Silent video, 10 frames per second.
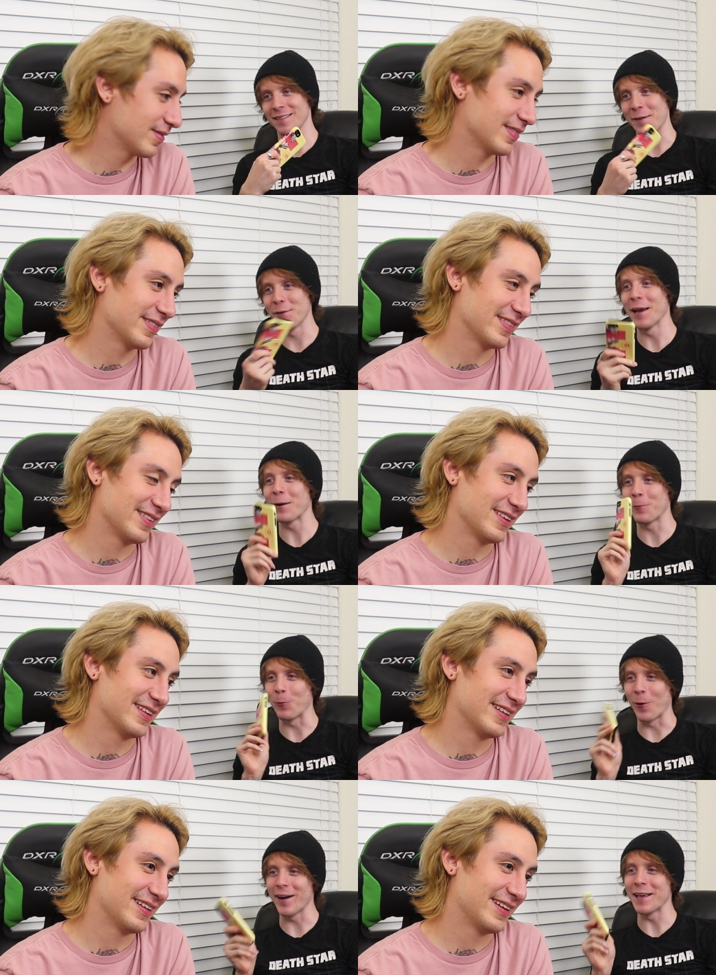Speaker 1: it. I feel like
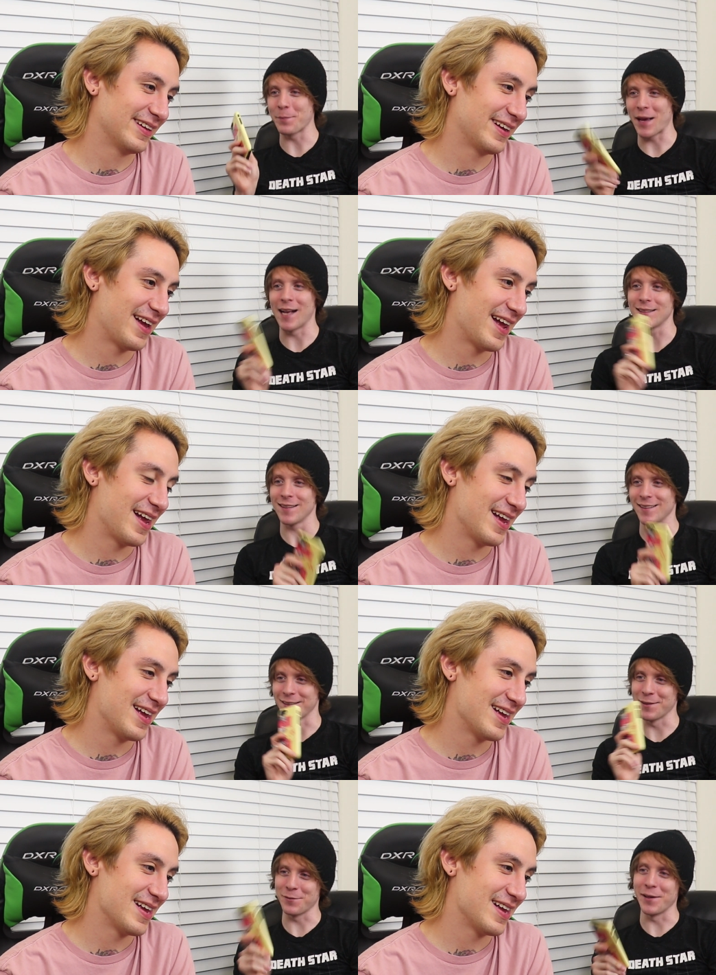we're gonna get past
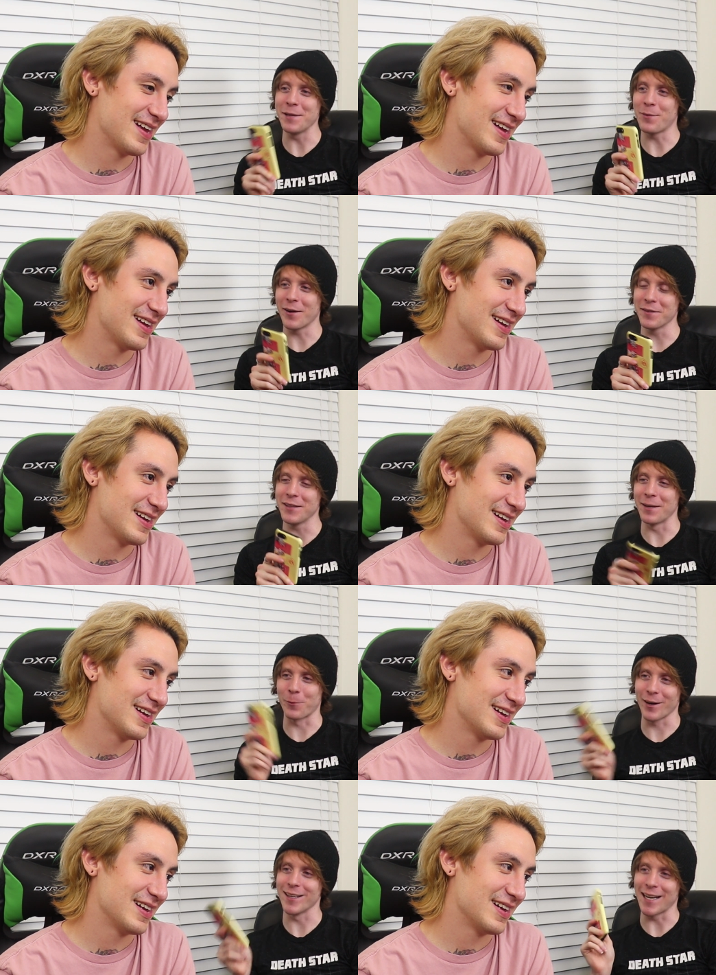the the funny part of it, and
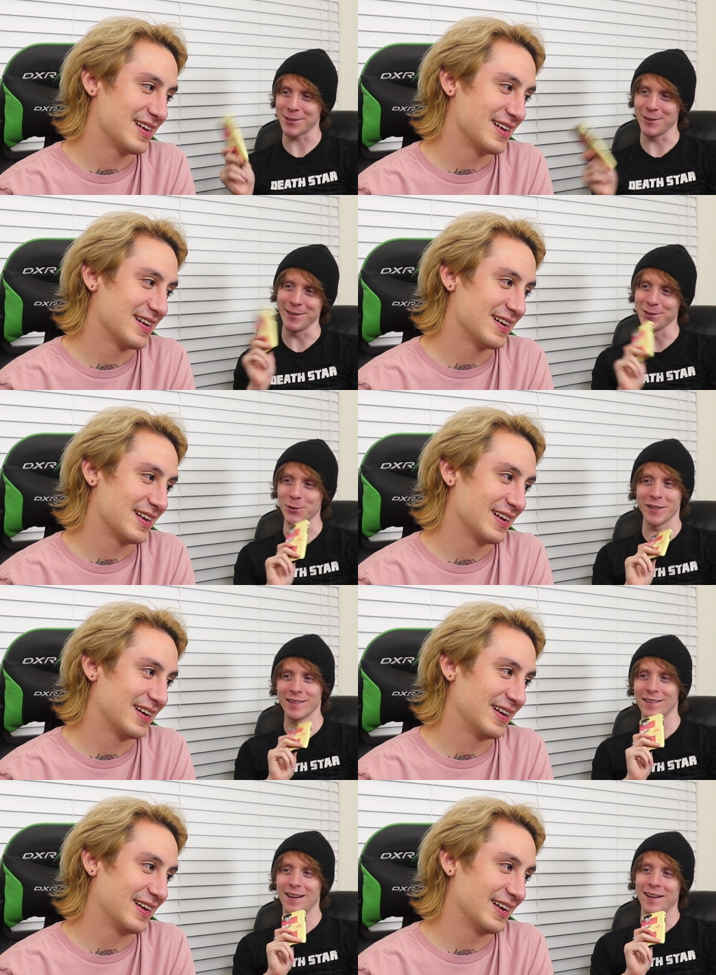we're gonna actually enjoy
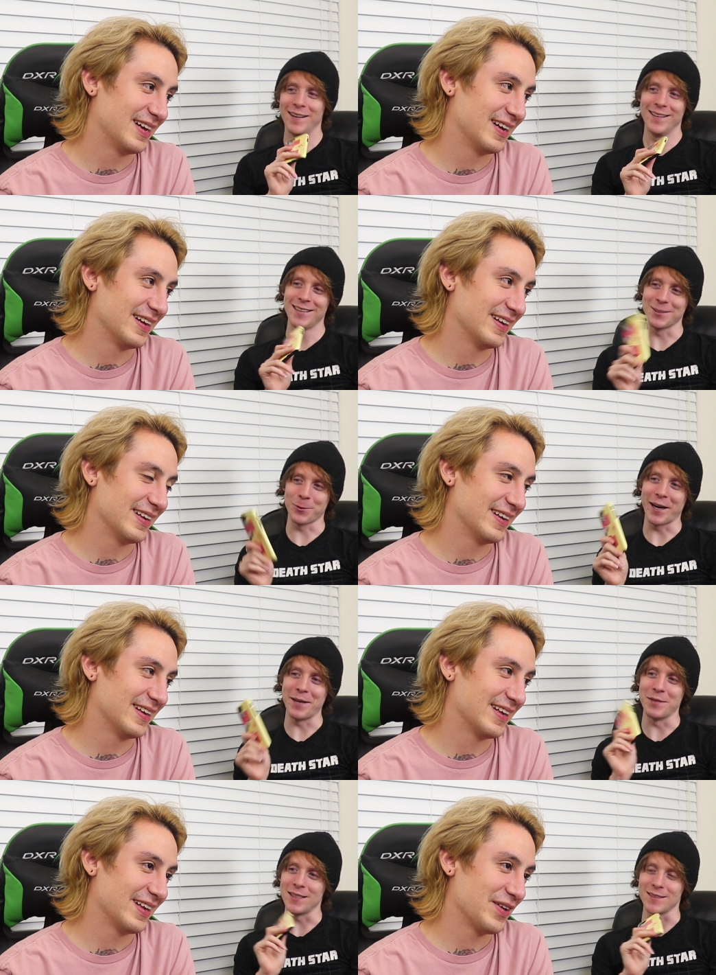it. Is what
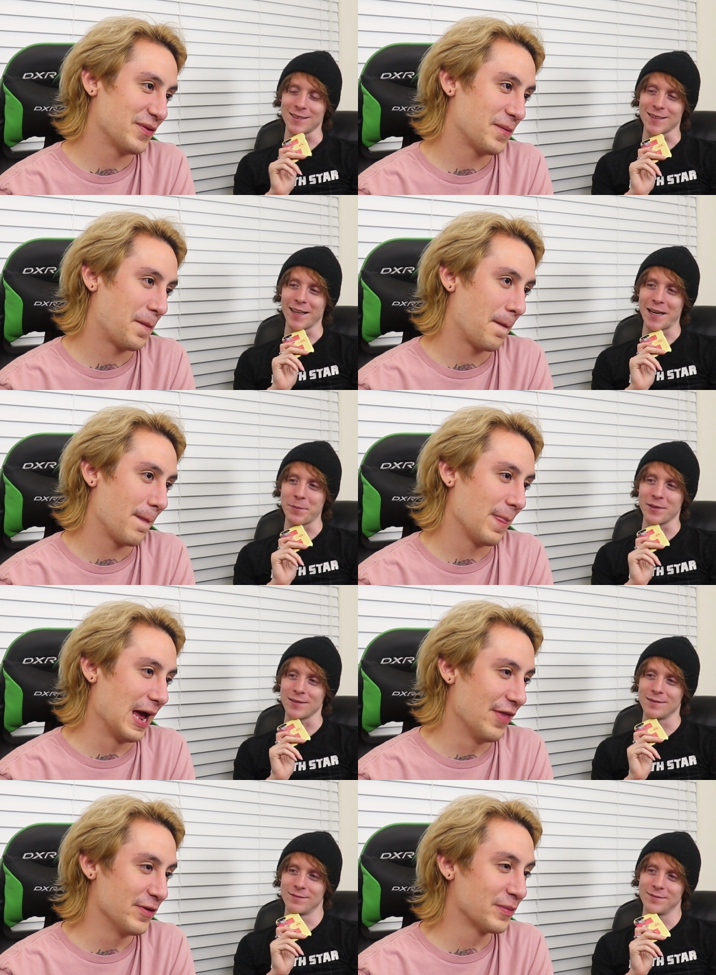I imagine is gonna happen.
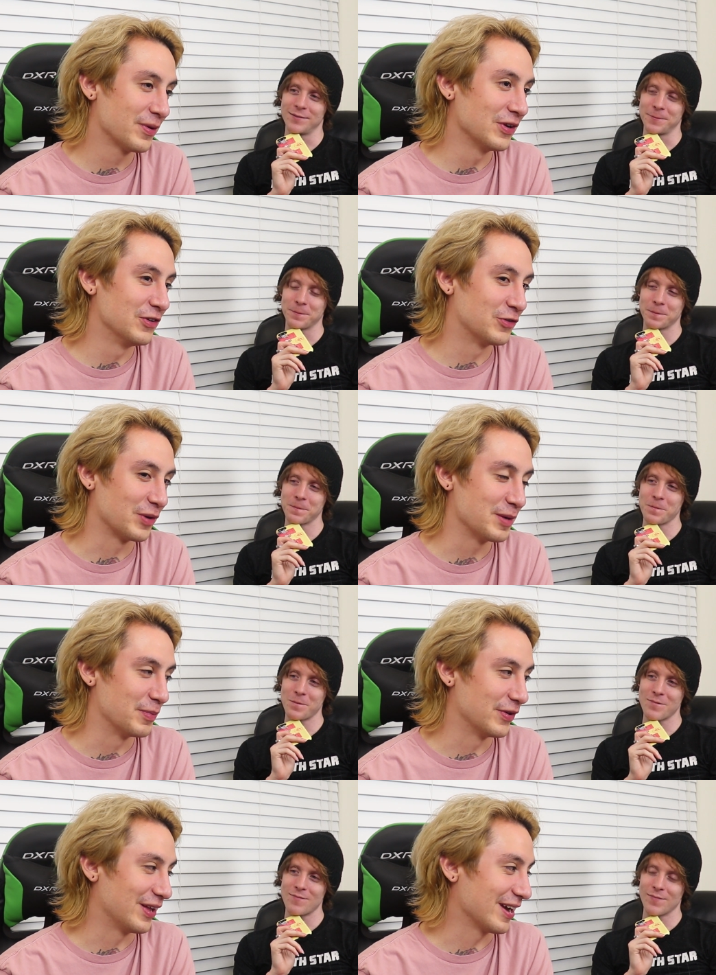
Speaker 2: I think we're gonna enjoy it,
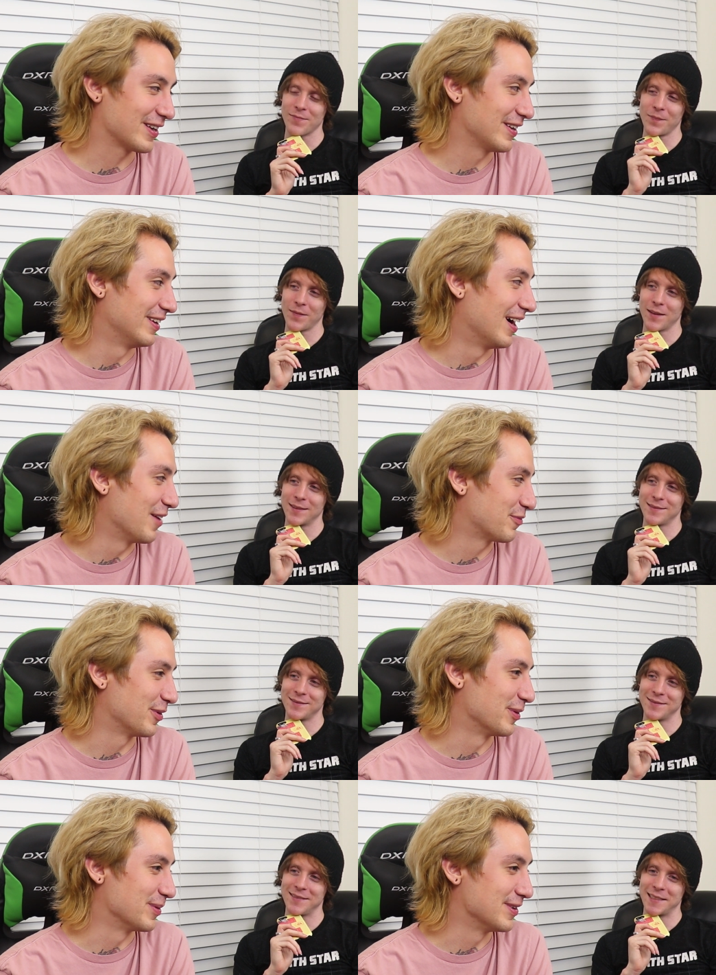but like not
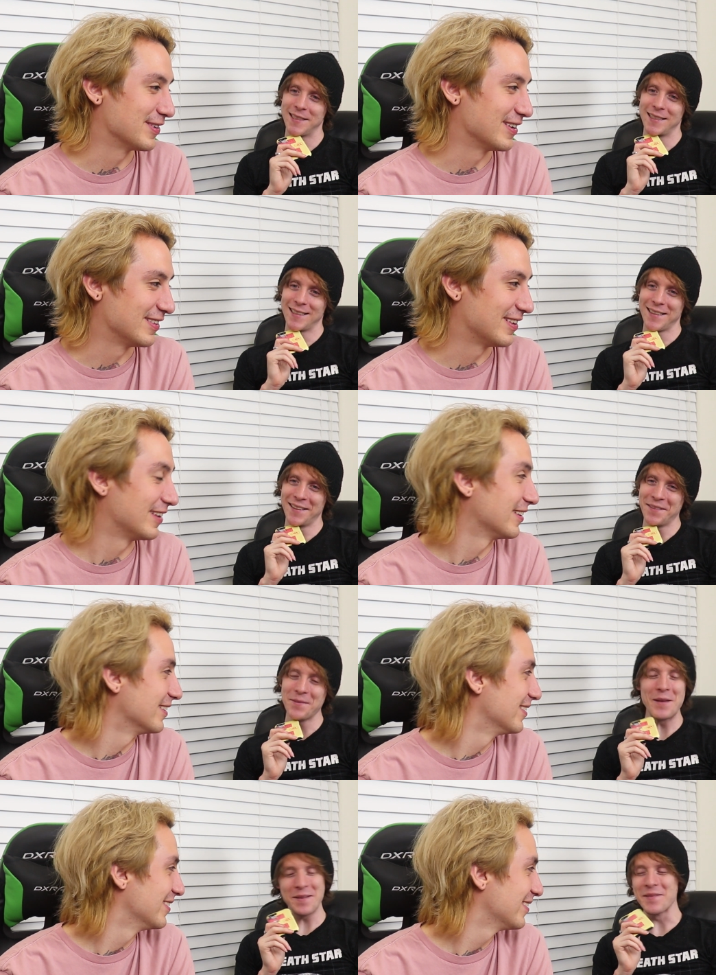for the reason intended.
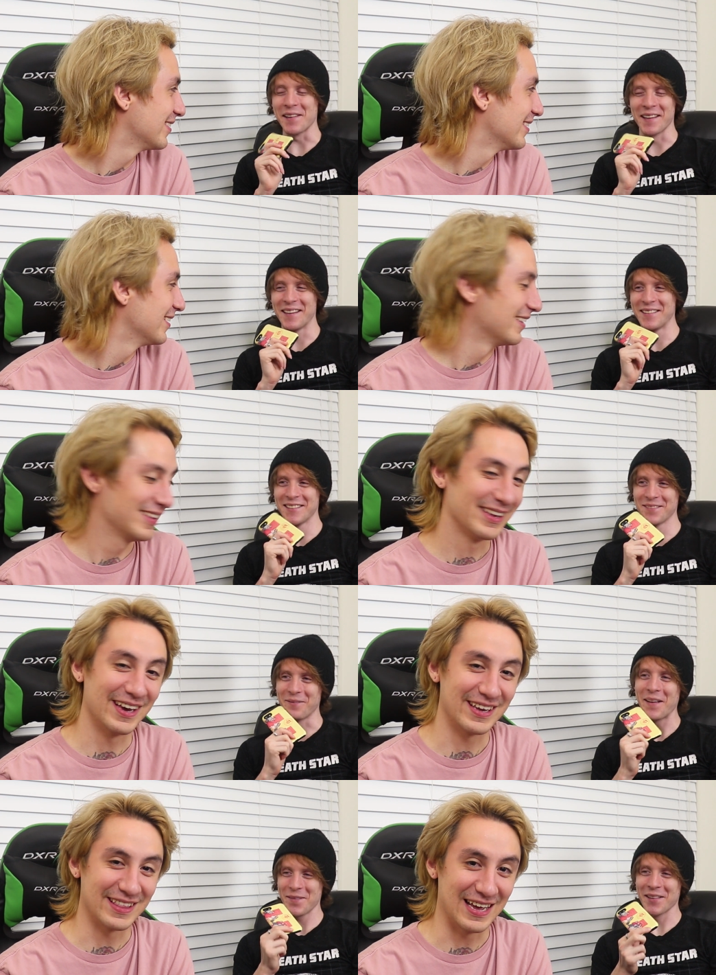Maybe.
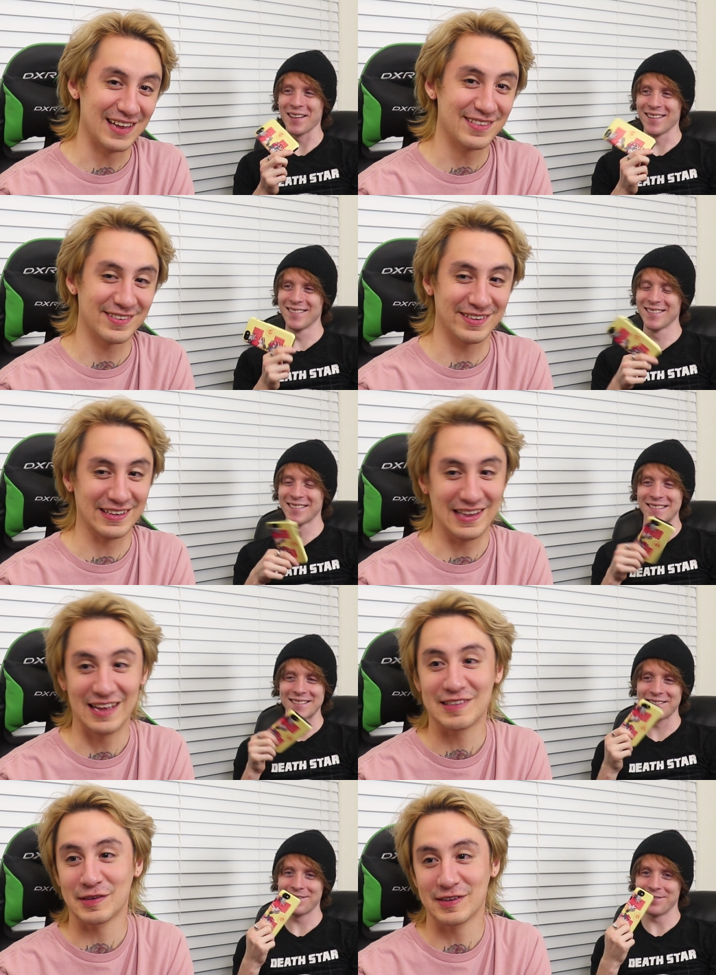Like Maybe. that's
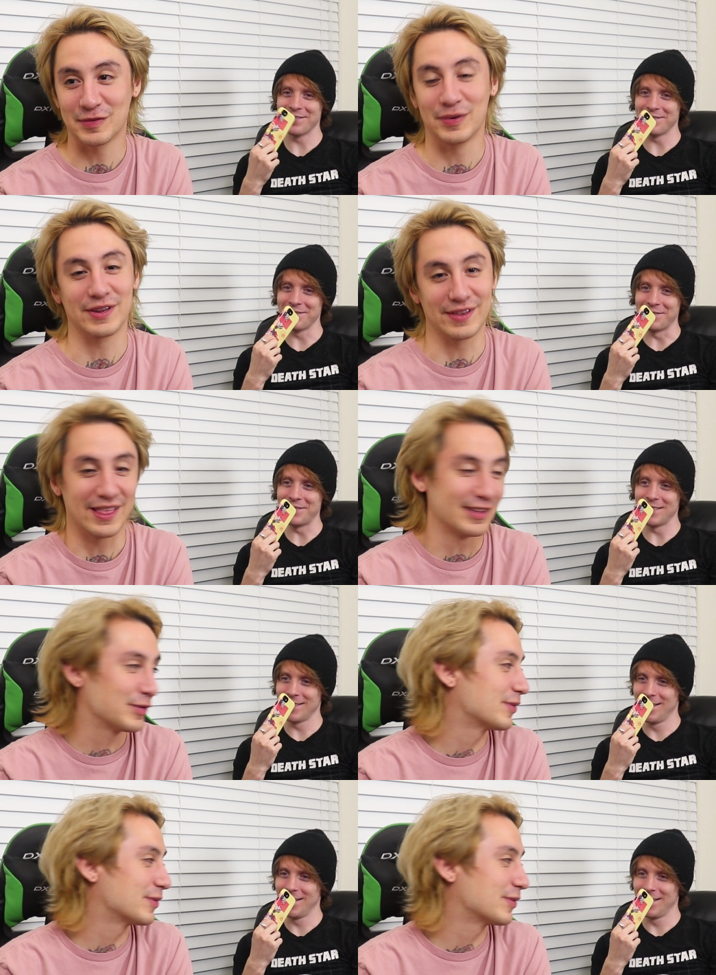that's good. when that's